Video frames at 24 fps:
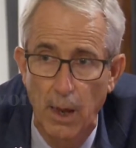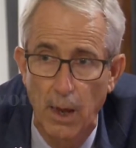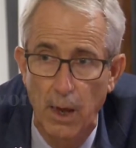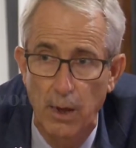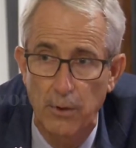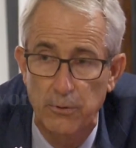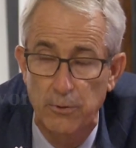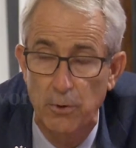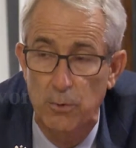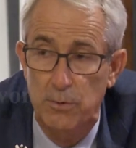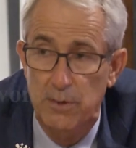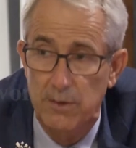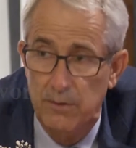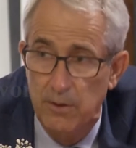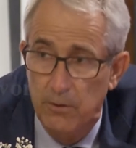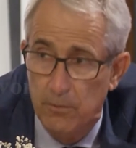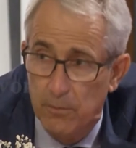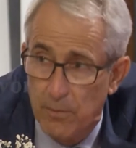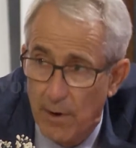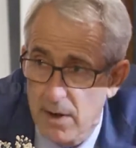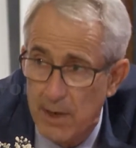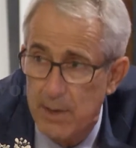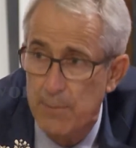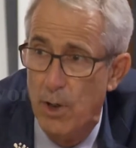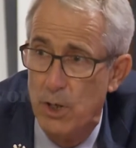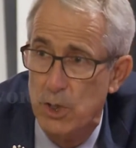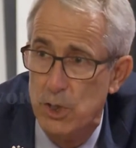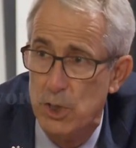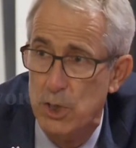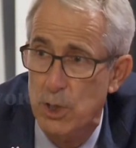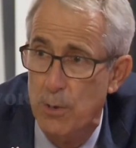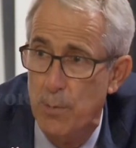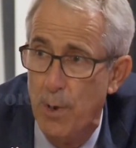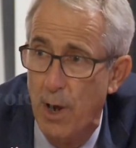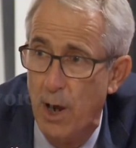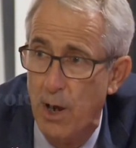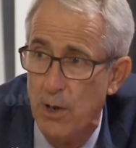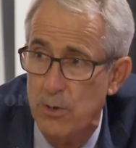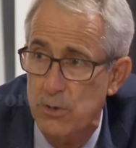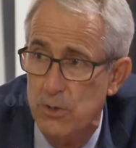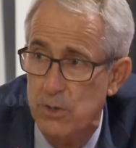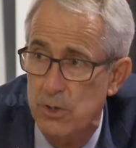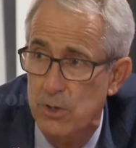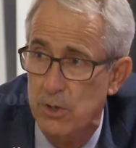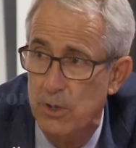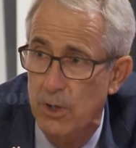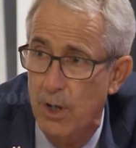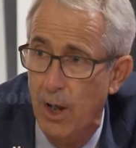So this is very much
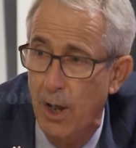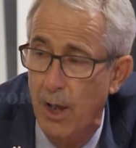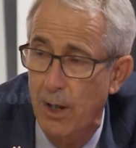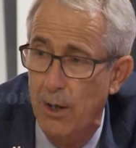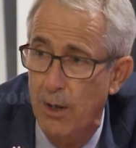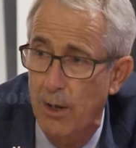about, and